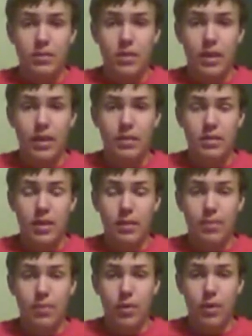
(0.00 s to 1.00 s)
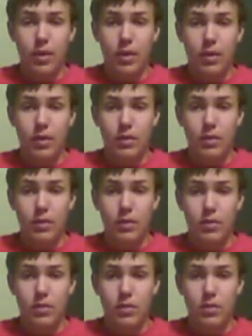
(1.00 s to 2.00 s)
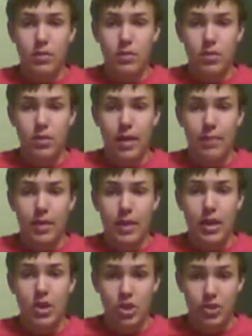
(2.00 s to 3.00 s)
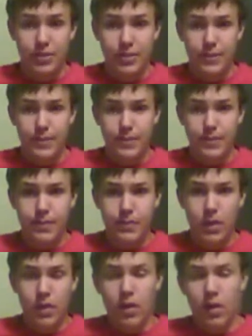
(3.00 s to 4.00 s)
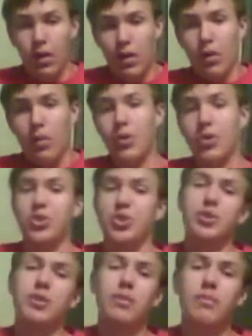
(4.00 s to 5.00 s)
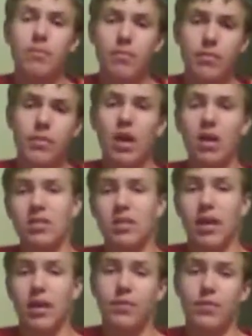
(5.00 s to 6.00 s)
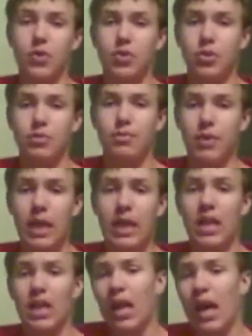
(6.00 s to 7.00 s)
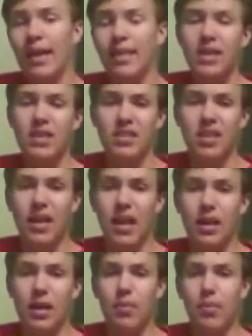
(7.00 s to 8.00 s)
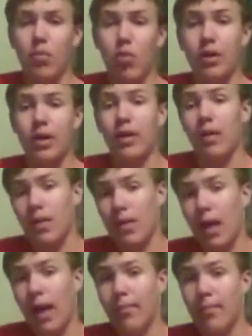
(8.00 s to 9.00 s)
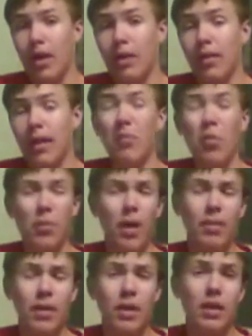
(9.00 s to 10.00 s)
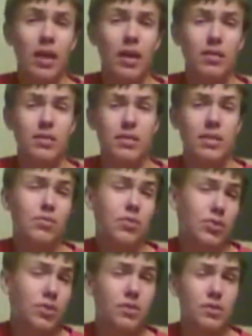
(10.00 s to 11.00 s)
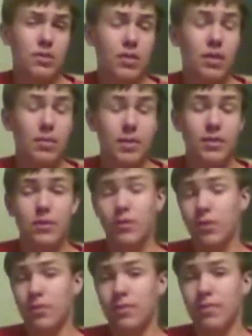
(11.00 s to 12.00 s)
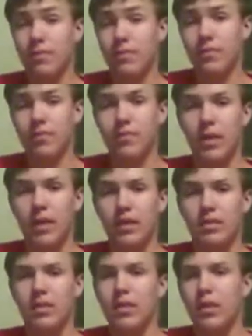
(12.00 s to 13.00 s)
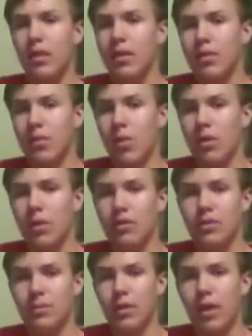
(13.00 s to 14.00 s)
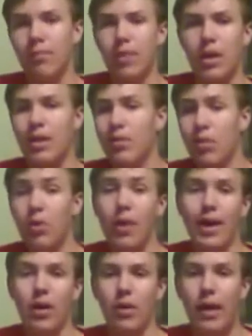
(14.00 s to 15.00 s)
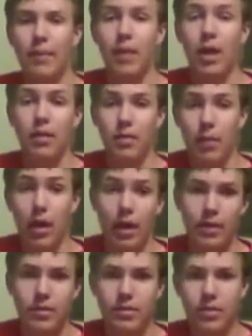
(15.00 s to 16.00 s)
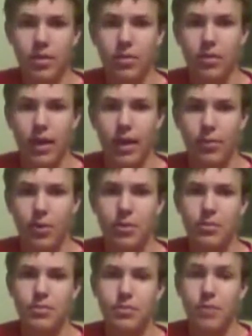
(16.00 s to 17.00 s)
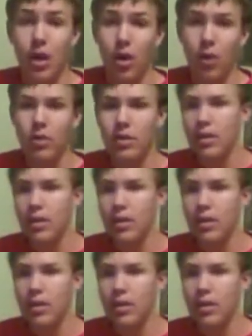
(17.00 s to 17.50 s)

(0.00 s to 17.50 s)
They had separate applications, which caused a lot of confusion, but I think it's going to end up working a lot better, and we're probably going to see results a little bit sooner because the workload split up. But what do I know? I'm not the mod, so I wouldn't know.